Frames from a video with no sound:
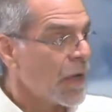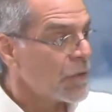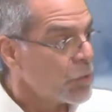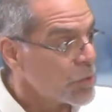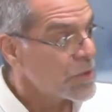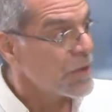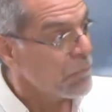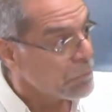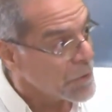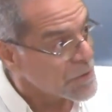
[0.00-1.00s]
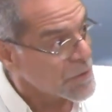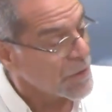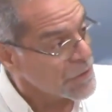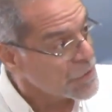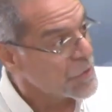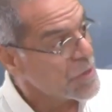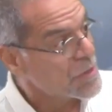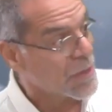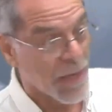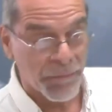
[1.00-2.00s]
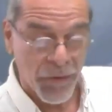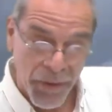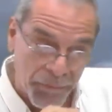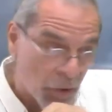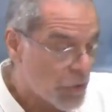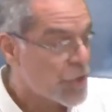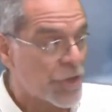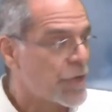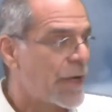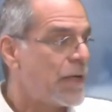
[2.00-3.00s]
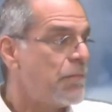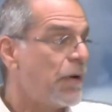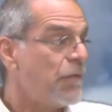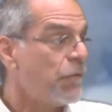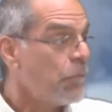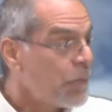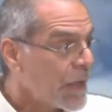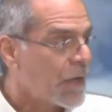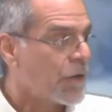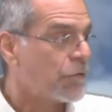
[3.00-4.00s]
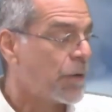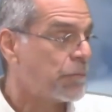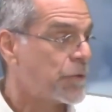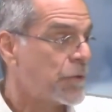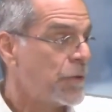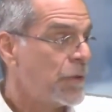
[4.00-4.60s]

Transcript: And those are the personal journeys that, and I'm not judging anybody for being corrupt.